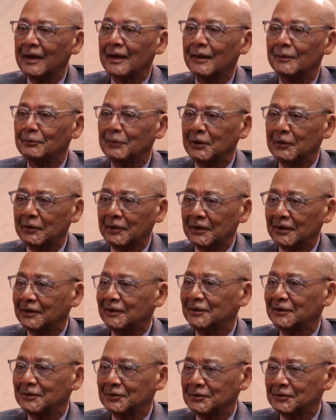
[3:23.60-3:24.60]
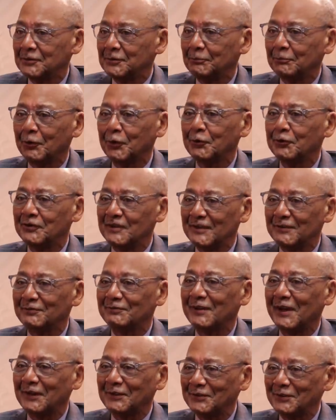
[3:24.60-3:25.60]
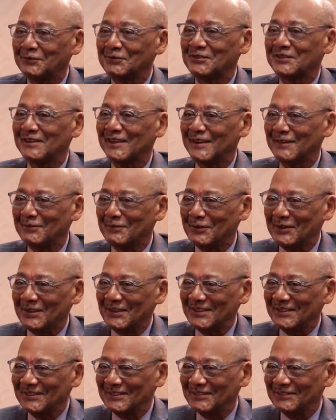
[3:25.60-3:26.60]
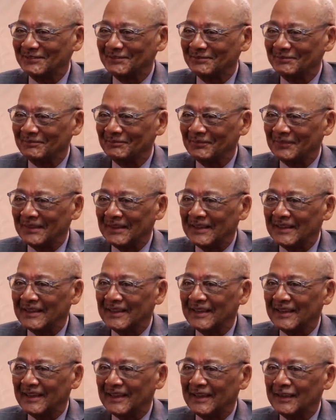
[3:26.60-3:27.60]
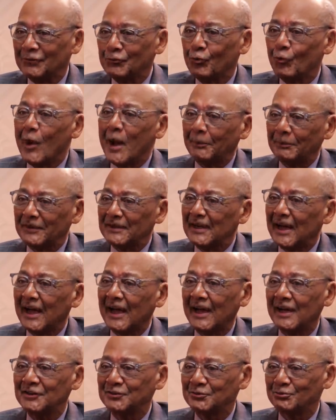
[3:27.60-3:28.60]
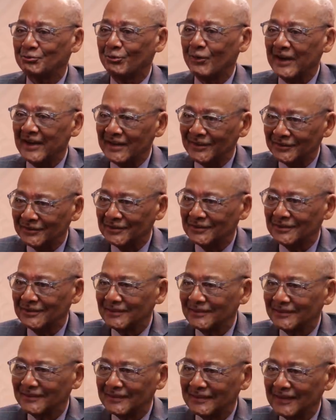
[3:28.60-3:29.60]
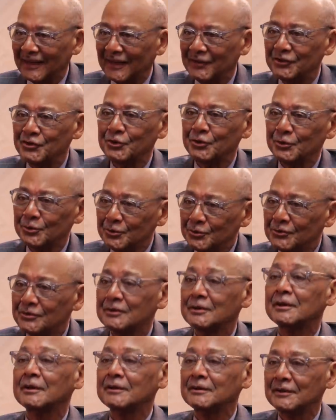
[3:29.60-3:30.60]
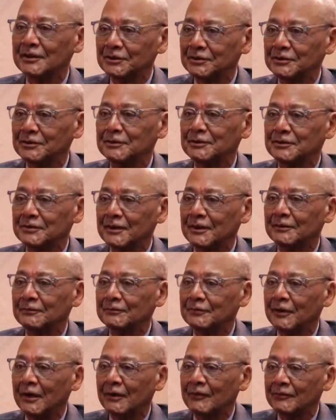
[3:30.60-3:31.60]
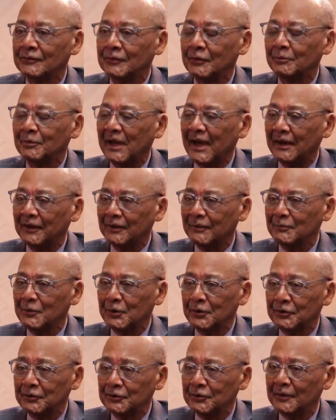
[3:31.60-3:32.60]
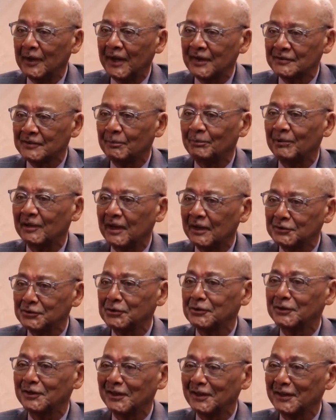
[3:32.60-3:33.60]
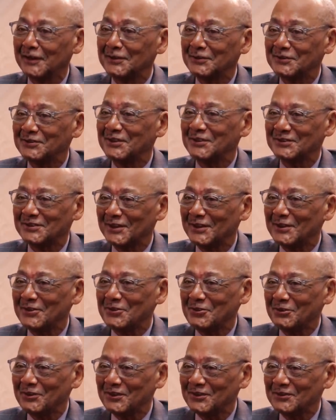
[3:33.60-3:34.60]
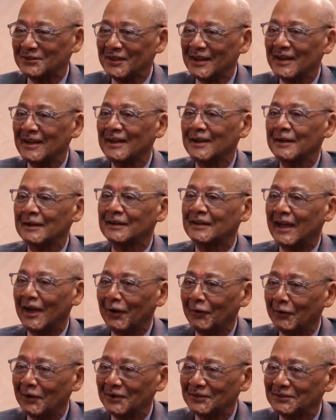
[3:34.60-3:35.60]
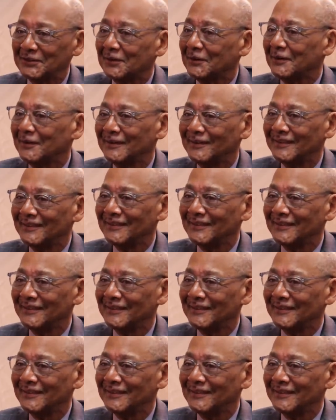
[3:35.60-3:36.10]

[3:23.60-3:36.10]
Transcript: America's birth defect of slavery and weaponize race and use the conditions of the black community as a bludgeon against this country's character,